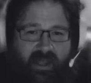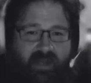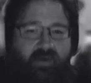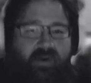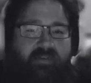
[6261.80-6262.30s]
I
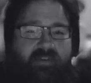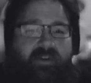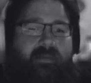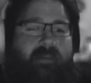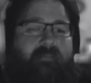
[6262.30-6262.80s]
don't know if it's going
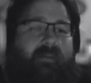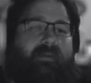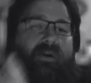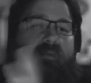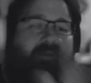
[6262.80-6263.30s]
to be
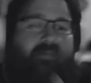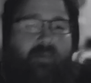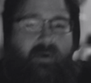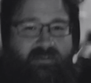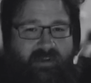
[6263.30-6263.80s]
biblical
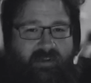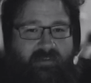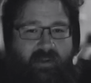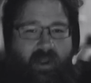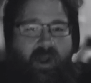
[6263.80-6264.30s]

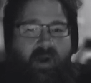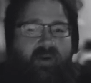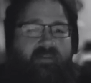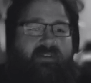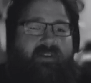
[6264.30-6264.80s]
proportions or
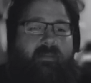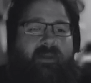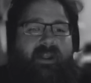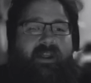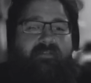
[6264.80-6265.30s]
if it's going to be
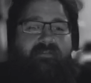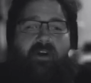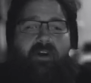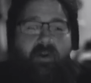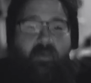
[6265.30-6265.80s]
like a
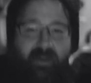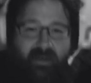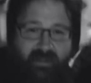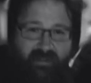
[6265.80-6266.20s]
fart in the wind.